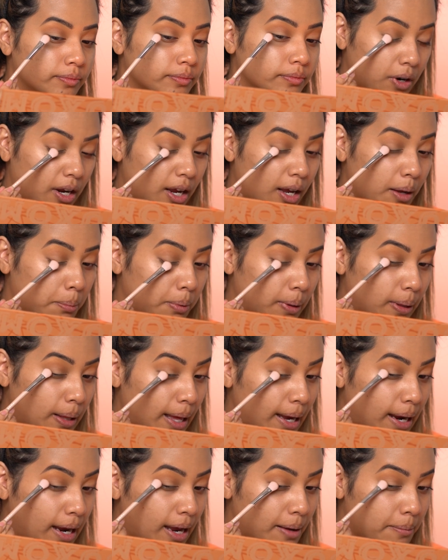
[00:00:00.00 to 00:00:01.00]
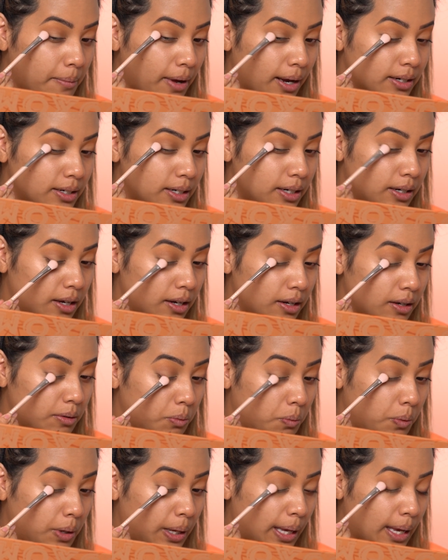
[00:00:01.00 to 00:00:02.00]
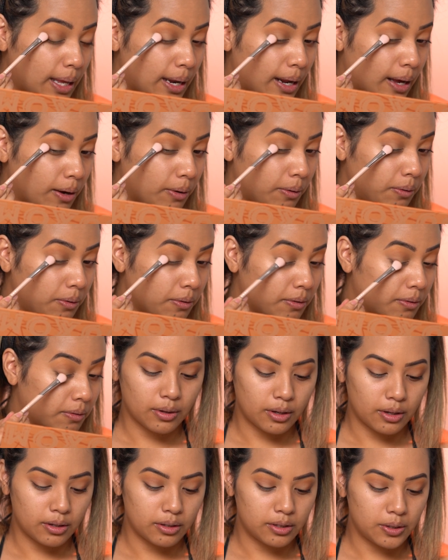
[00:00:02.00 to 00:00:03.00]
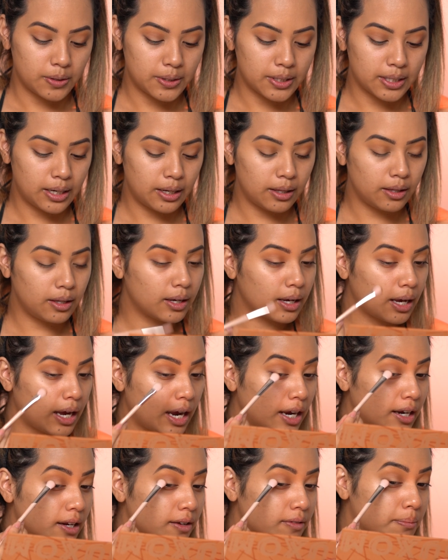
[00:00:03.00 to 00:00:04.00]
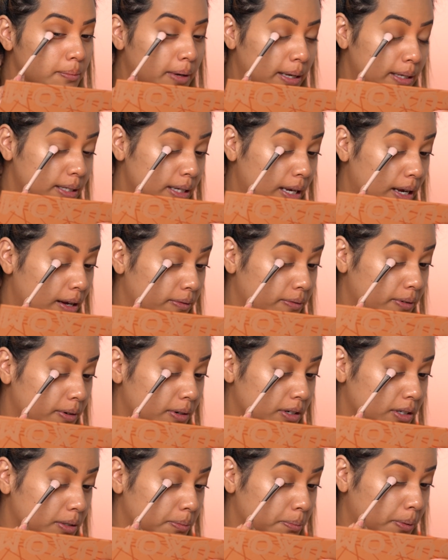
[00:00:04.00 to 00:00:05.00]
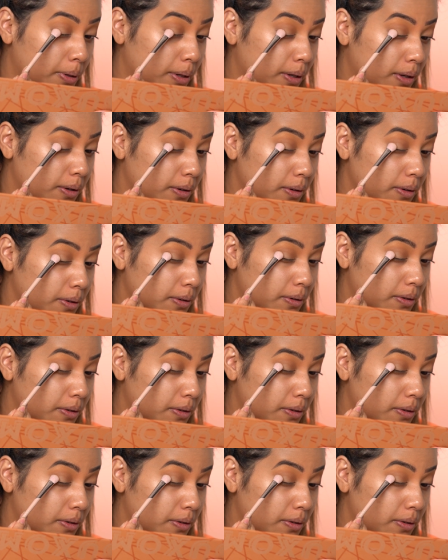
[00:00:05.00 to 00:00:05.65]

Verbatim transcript: When I apply it, I'm actually gonna wing it out. So it's gonna look kind of messy at first, but